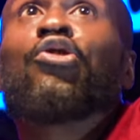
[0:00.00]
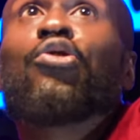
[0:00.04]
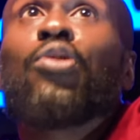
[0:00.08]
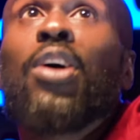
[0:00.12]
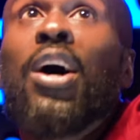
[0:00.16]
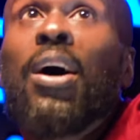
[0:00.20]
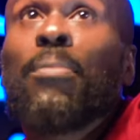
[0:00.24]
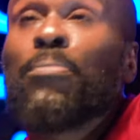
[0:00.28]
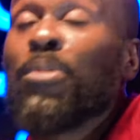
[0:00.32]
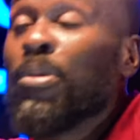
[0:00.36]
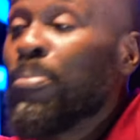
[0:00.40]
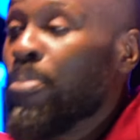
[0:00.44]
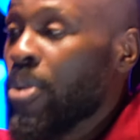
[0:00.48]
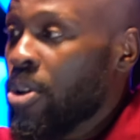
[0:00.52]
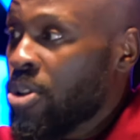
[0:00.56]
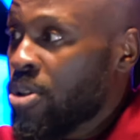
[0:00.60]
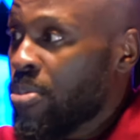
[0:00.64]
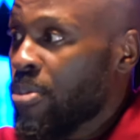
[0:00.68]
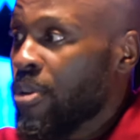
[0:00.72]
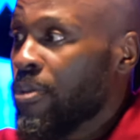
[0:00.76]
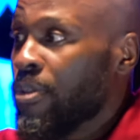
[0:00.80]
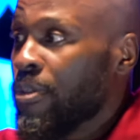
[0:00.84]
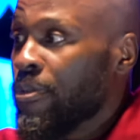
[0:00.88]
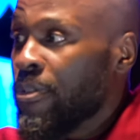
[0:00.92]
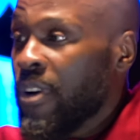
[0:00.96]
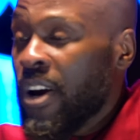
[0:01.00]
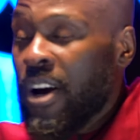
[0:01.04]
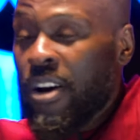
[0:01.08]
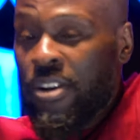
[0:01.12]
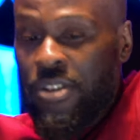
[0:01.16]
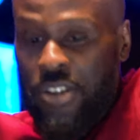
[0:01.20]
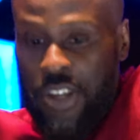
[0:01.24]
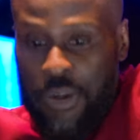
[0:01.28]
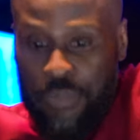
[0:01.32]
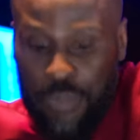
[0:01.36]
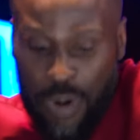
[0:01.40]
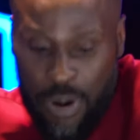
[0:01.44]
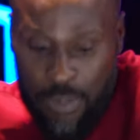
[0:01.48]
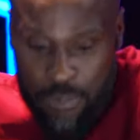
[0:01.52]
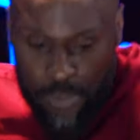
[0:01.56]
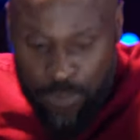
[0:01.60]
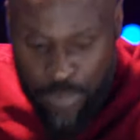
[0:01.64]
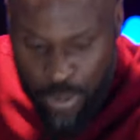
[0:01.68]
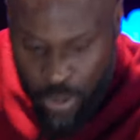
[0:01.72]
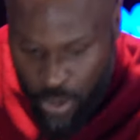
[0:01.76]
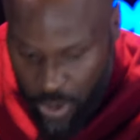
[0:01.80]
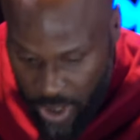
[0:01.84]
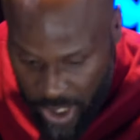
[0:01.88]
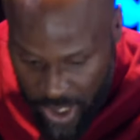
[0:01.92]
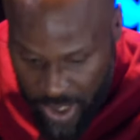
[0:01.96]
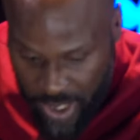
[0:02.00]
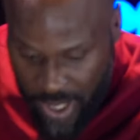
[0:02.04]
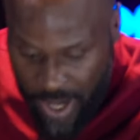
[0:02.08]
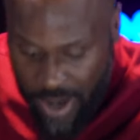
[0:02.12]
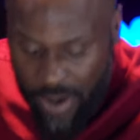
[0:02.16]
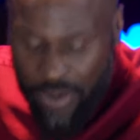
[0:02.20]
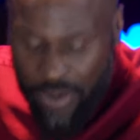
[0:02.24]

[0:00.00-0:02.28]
grab the bottom of the fire escape and pull it down.